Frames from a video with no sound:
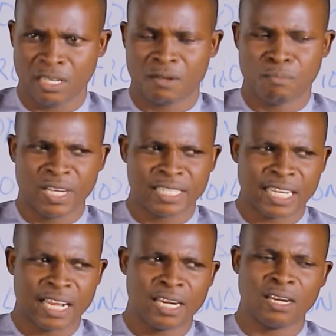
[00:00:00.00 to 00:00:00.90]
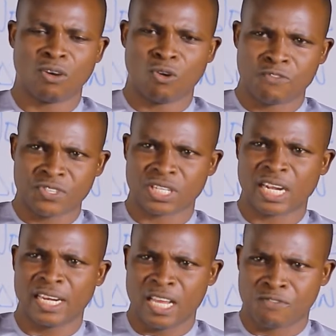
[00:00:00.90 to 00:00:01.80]
mental or
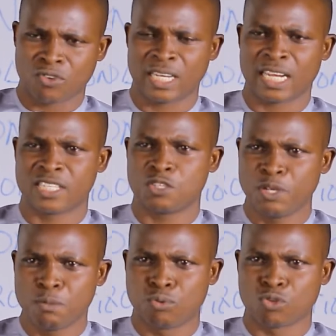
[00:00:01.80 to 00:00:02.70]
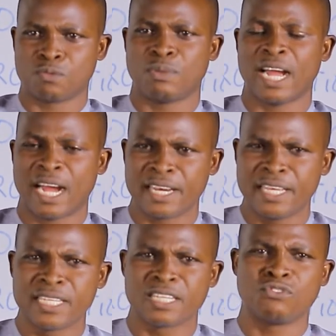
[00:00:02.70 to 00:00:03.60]
physical effort that is being put by an
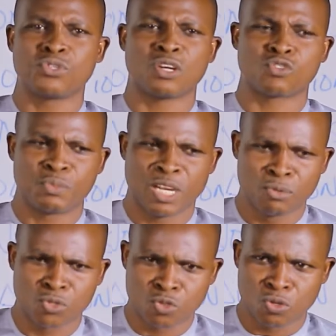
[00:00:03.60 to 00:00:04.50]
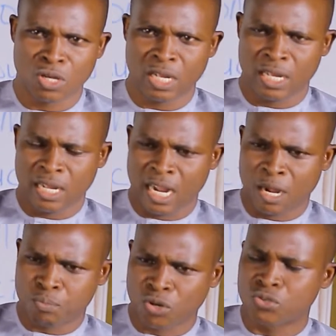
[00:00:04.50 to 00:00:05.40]
individual to be able to
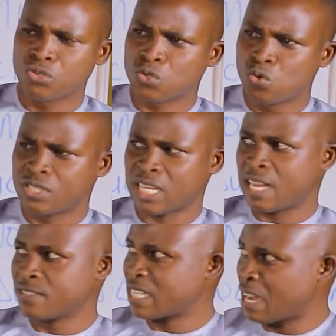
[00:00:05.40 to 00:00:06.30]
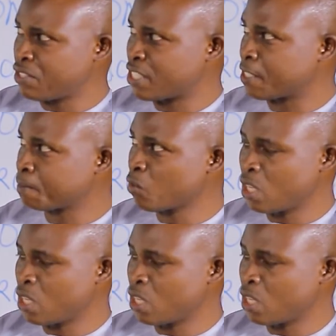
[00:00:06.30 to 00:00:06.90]
produce goods and services.